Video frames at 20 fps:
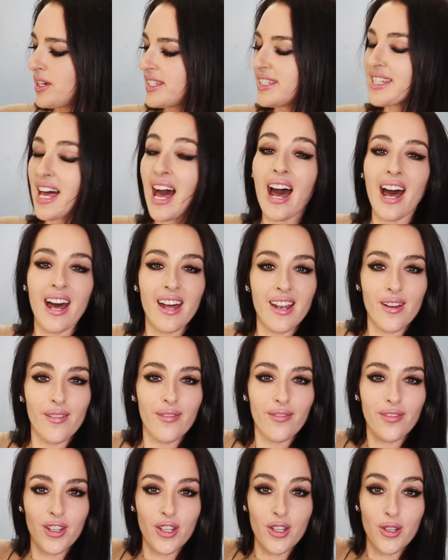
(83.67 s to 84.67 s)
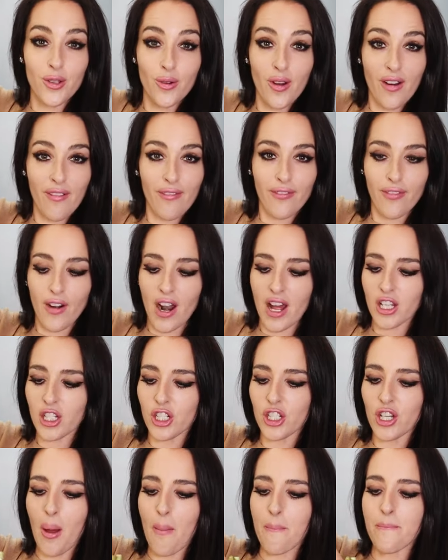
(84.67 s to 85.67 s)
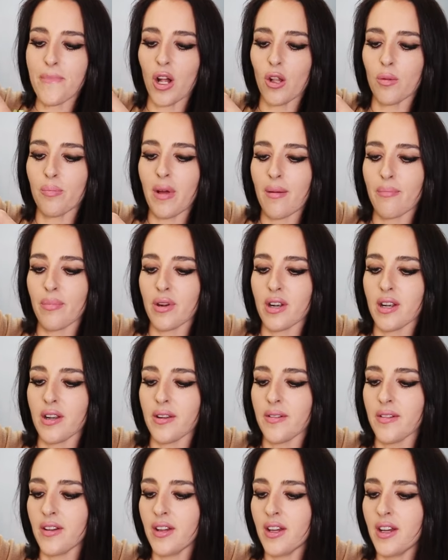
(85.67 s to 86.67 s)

is add a few fresh bell pepper.